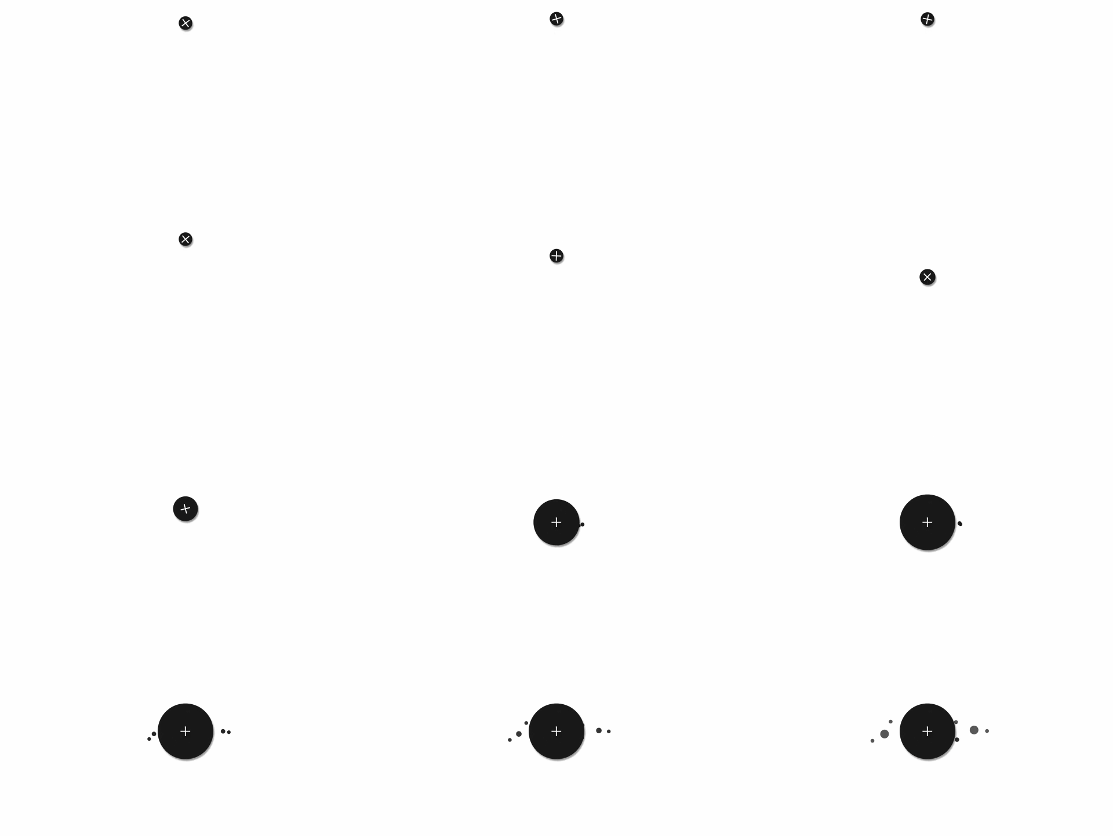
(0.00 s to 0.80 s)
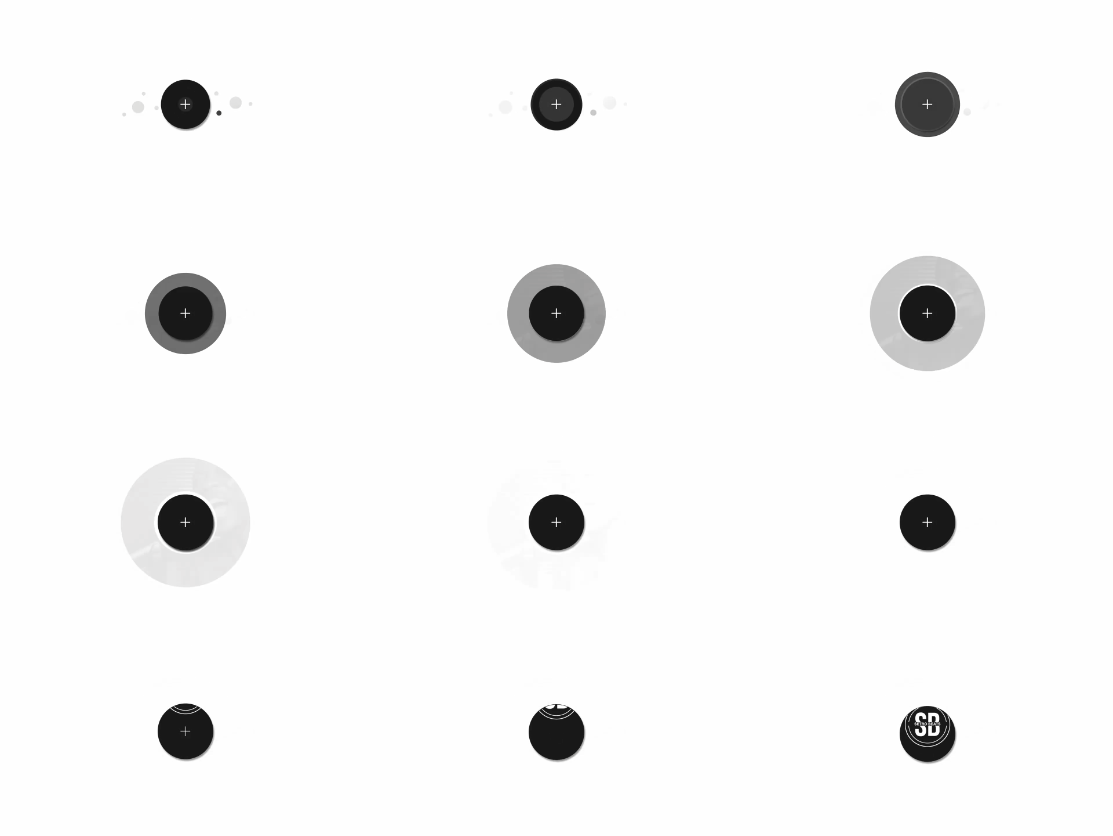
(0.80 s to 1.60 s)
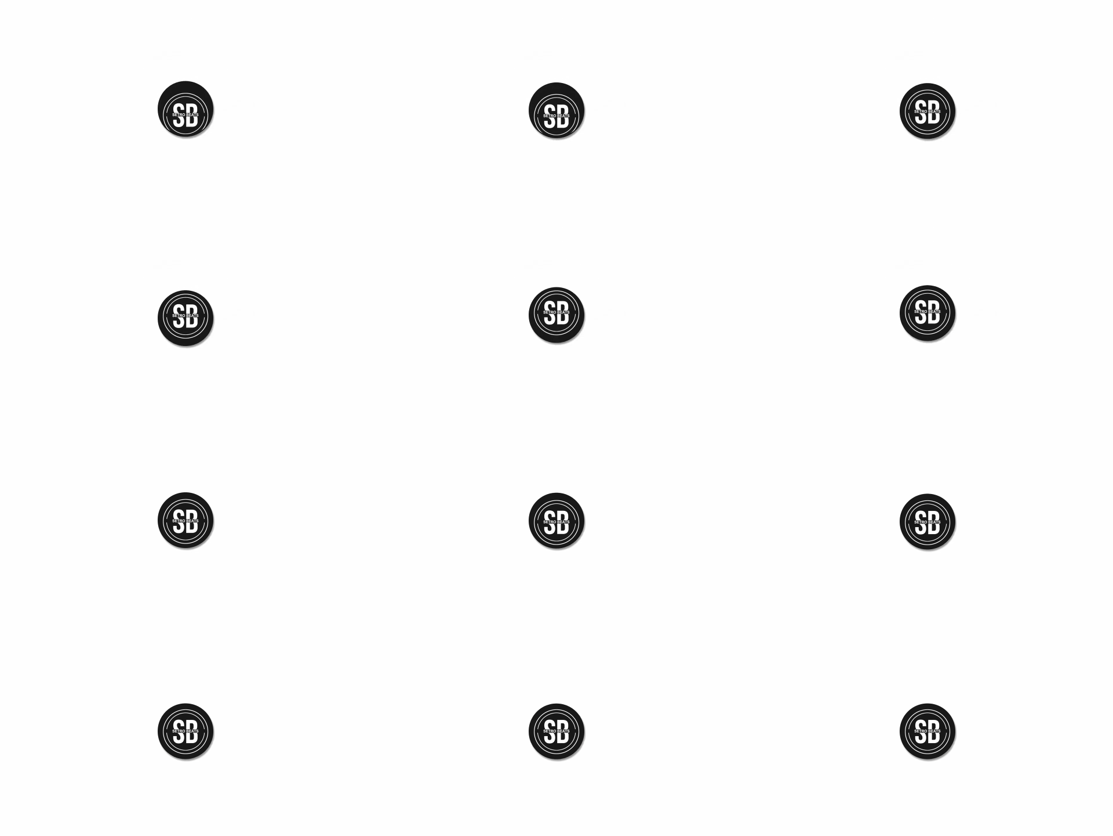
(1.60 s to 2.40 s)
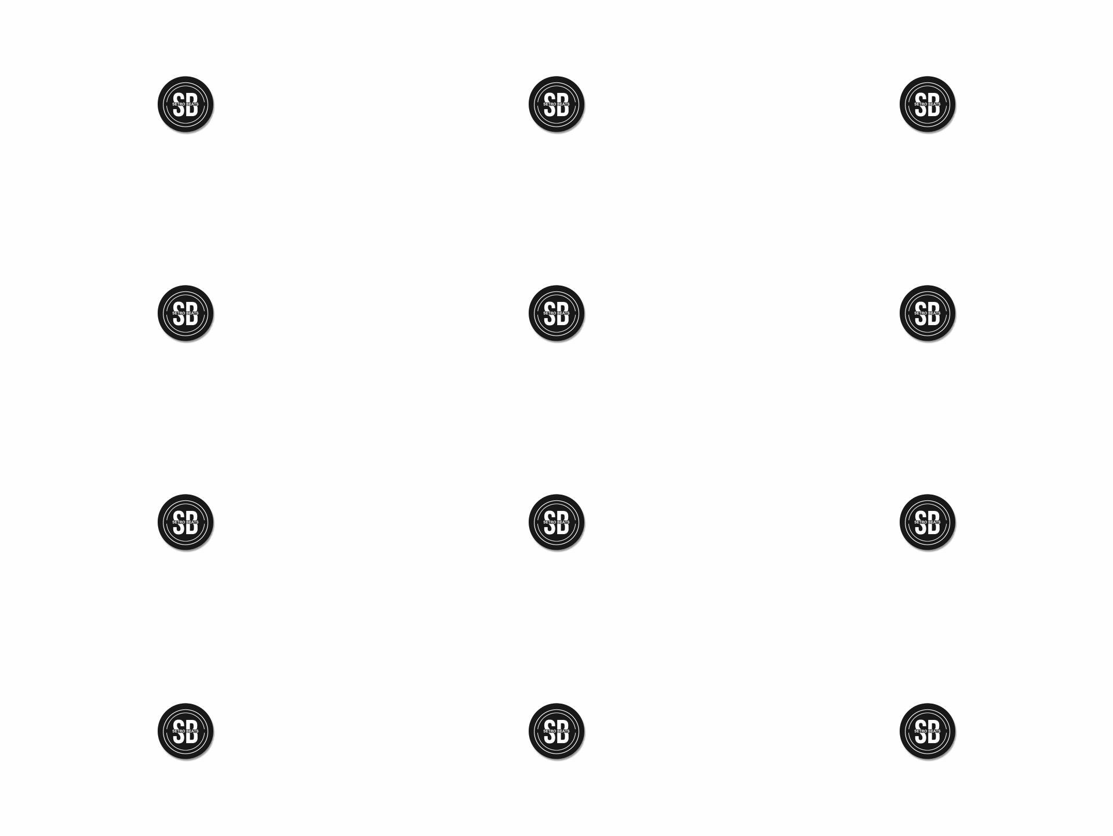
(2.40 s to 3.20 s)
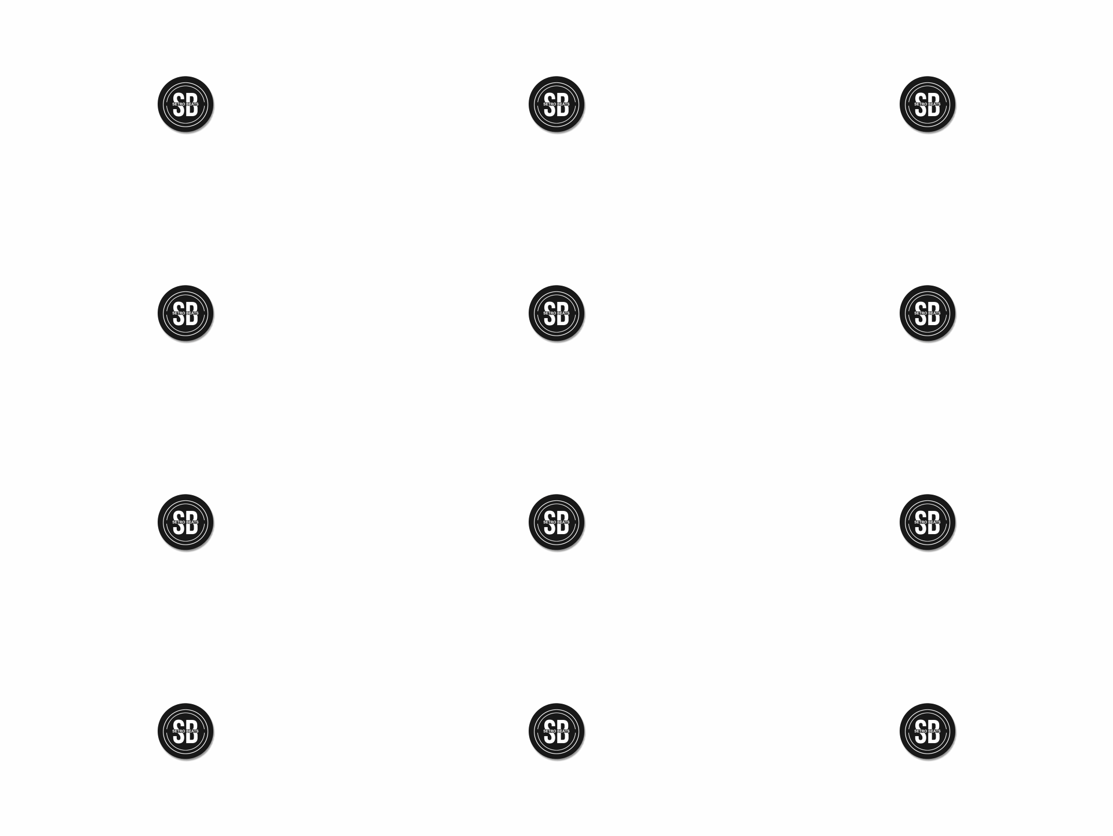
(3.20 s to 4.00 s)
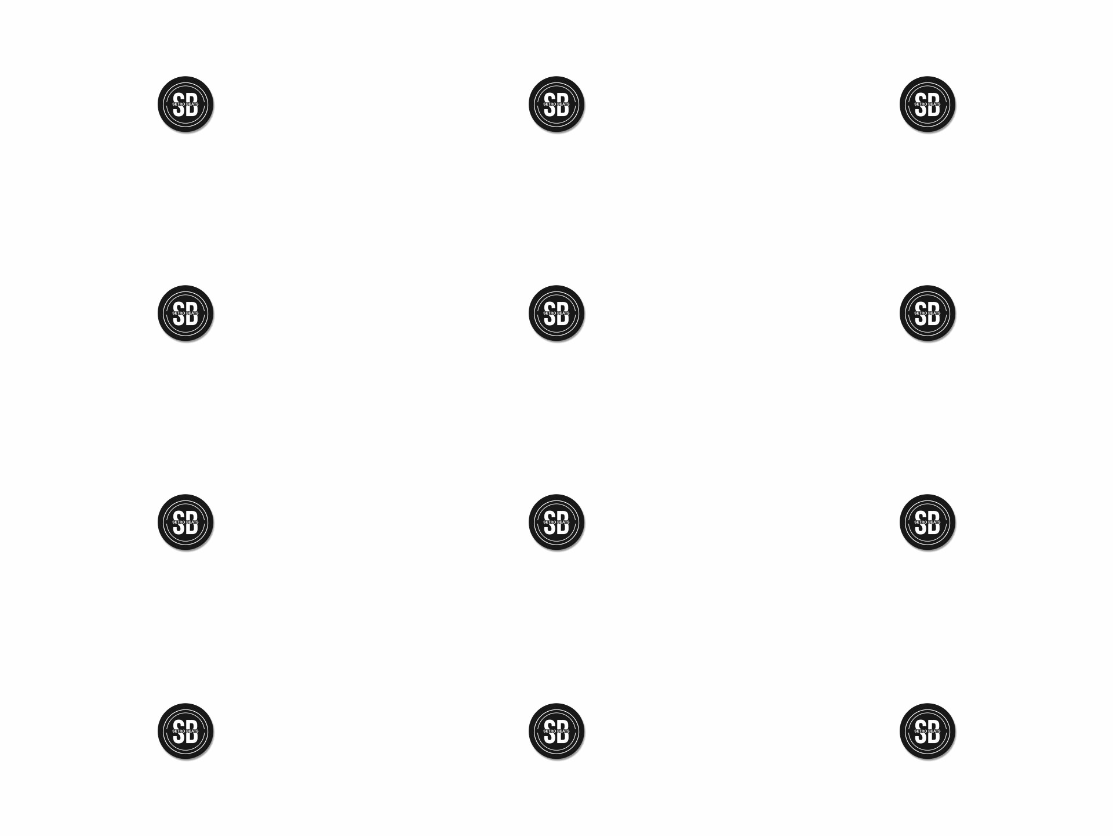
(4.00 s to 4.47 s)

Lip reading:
Nobody's mouth can be seen.